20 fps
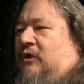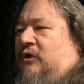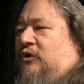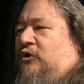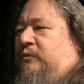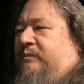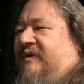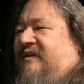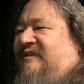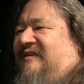
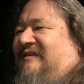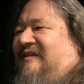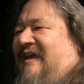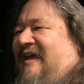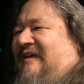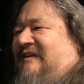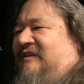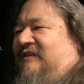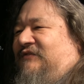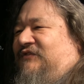who bit
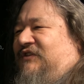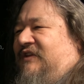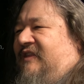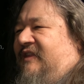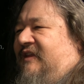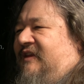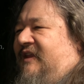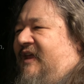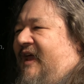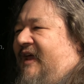detectives in
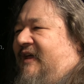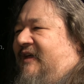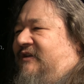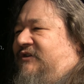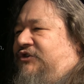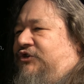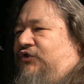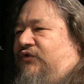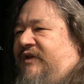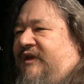the neck
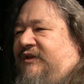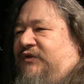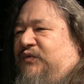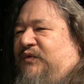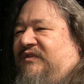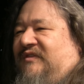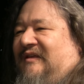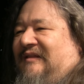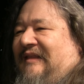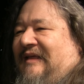and shrieked
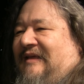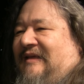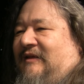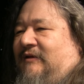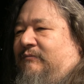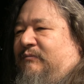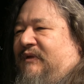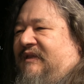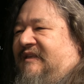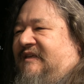with delight
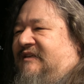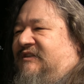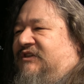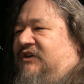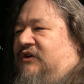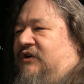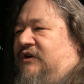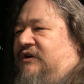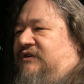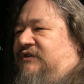in police
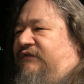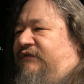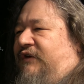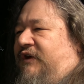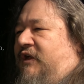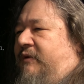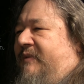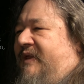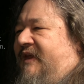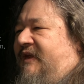cars for
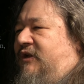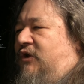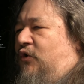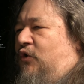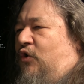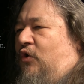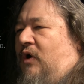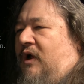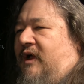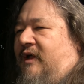committing no
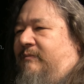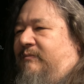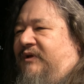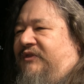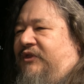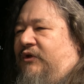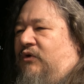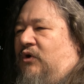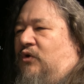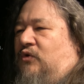crime
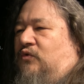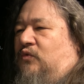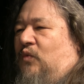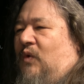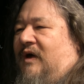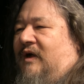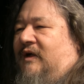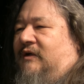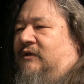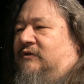but their own
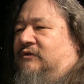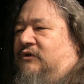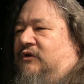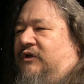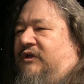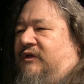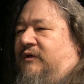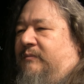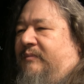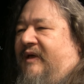wild
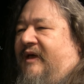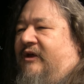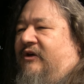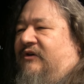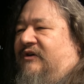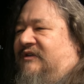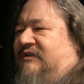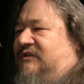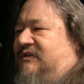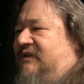cooking
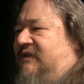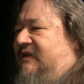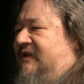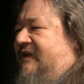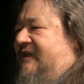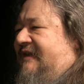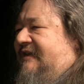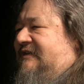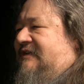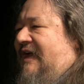pederasty
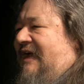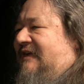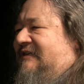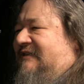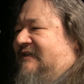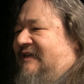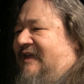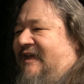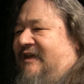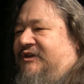and
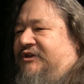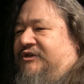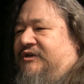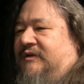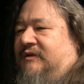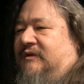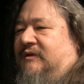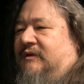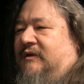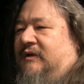
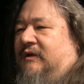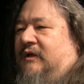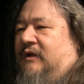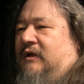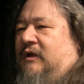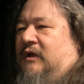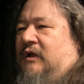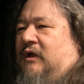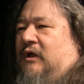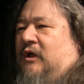intoxication,
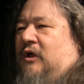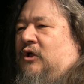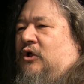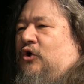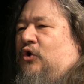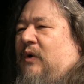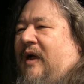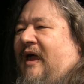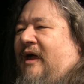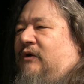
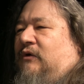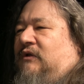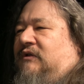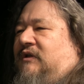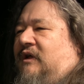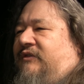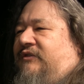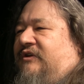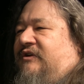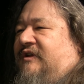who howled
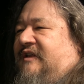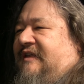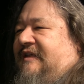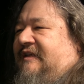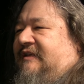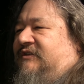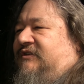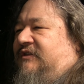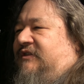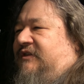on their
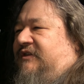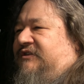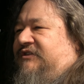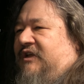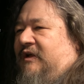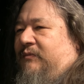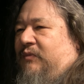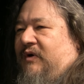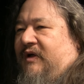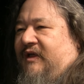knees in the
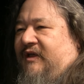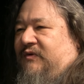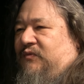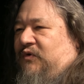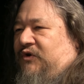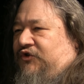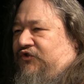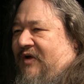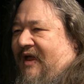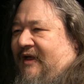subway and
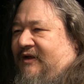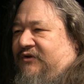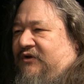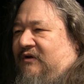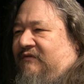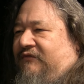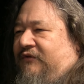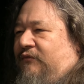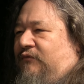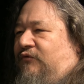were dragged
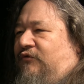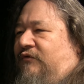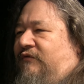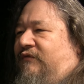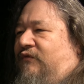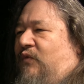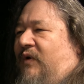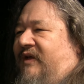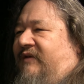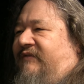off the
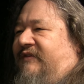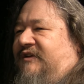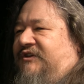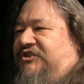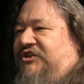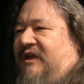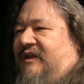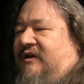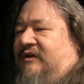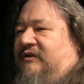roof waving
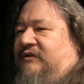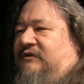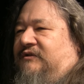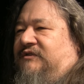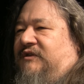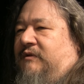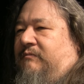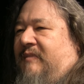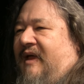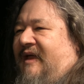
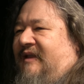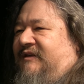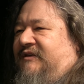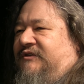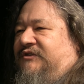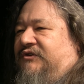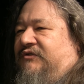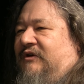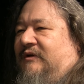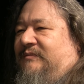genitals and
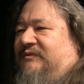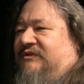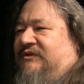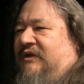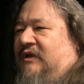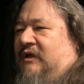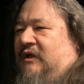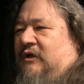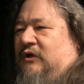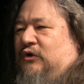manuscripts,
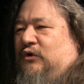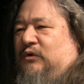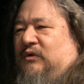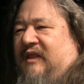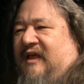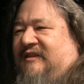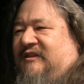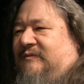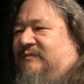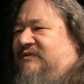who
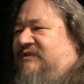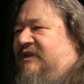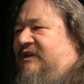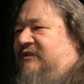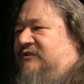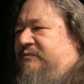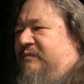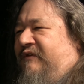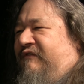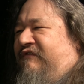let
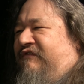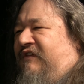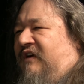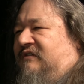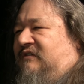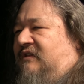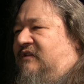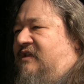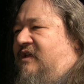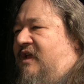themselves be
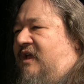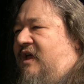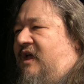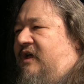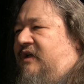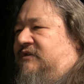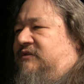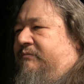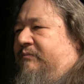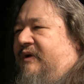fucked in the
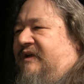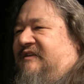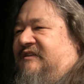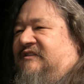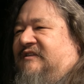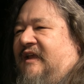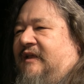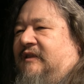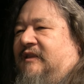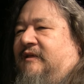ass by
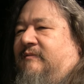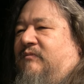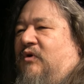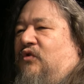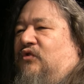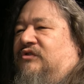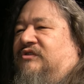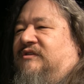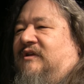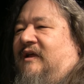saintly
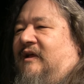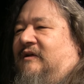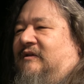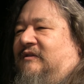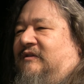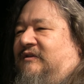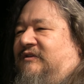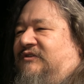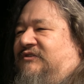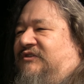
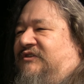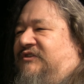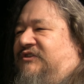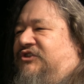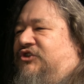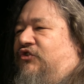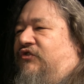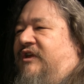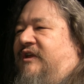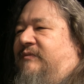motorcyclists and
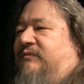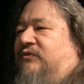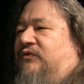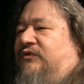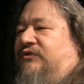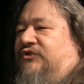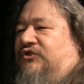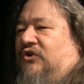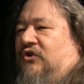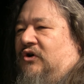screamed
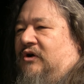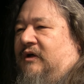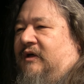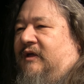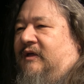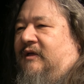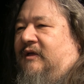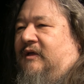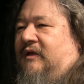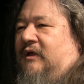with
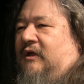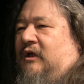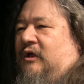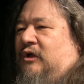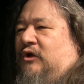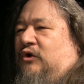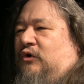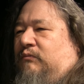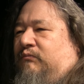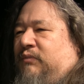joy,
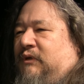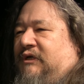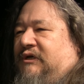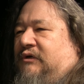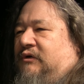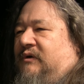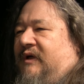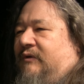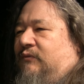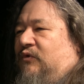who
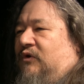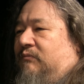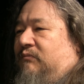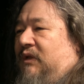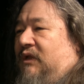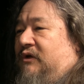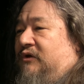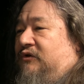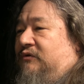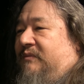blew and were
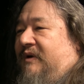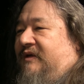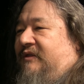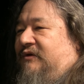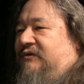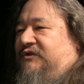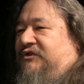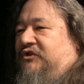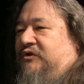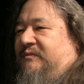blown by
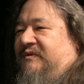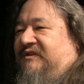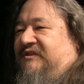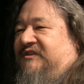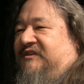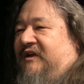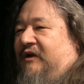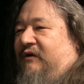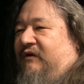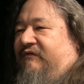those human
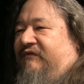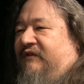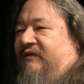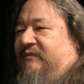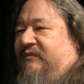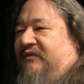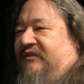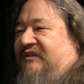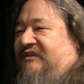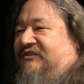
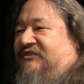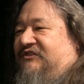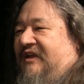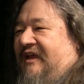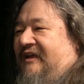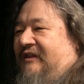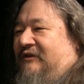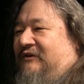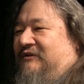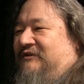seraphim, the
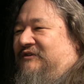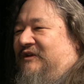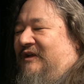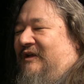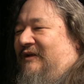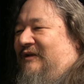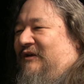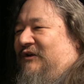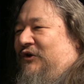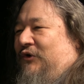sailors,
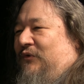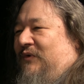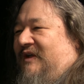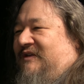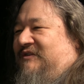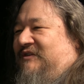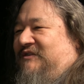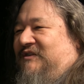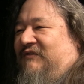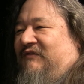
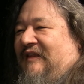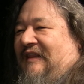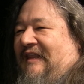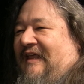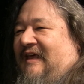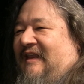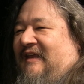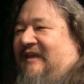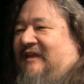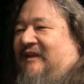caresses of
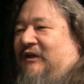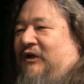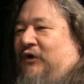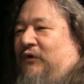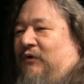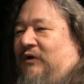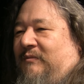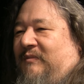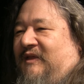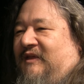Atlantic and
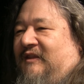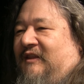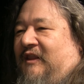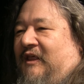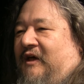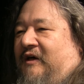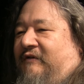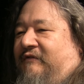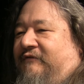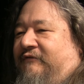Caribbean
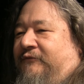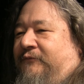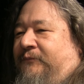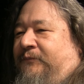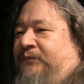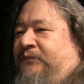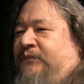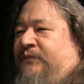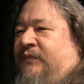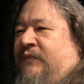love,
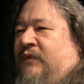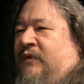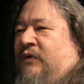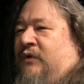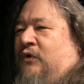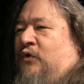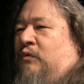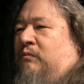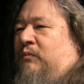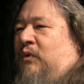
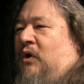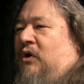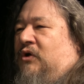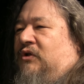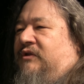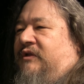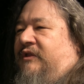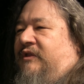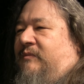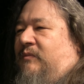who
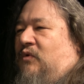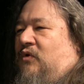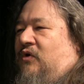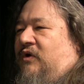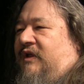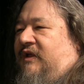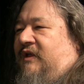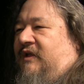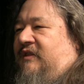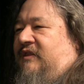bawled in the
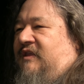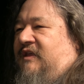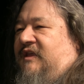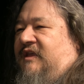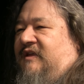morning, in the